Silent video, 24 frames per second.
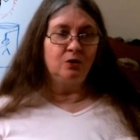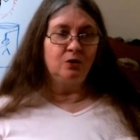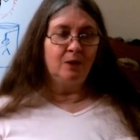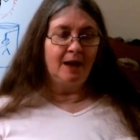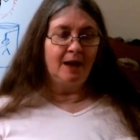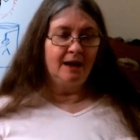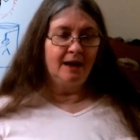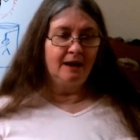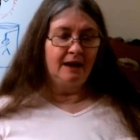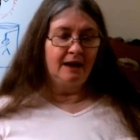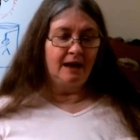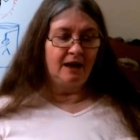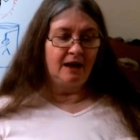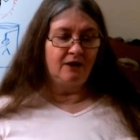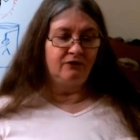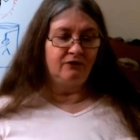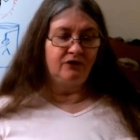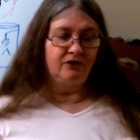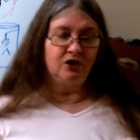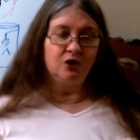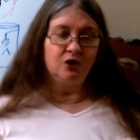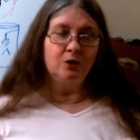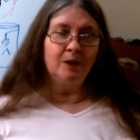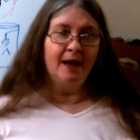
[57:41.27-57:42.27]

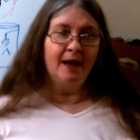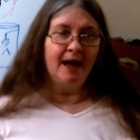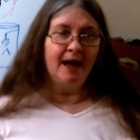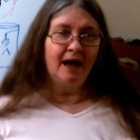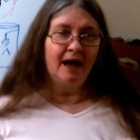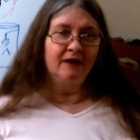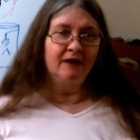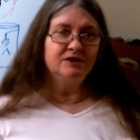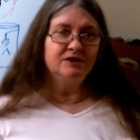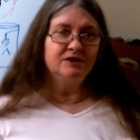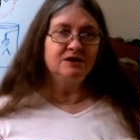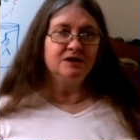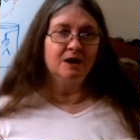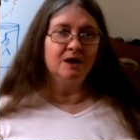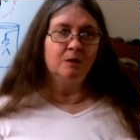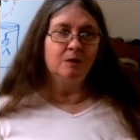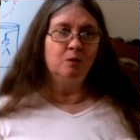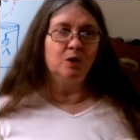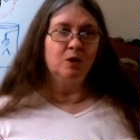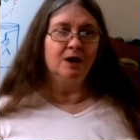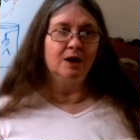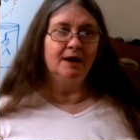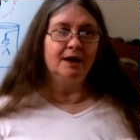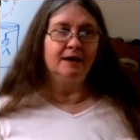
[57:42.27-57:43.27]
If you
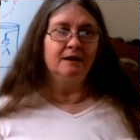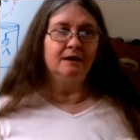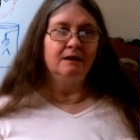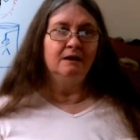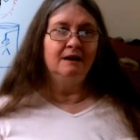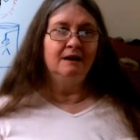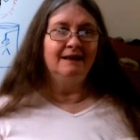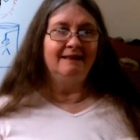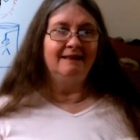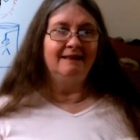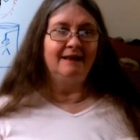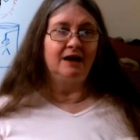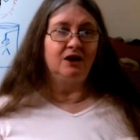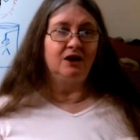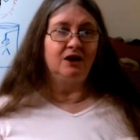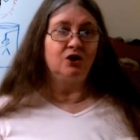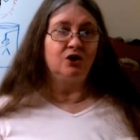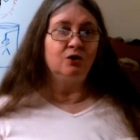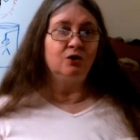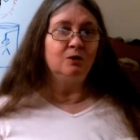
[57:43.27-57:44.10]
have someone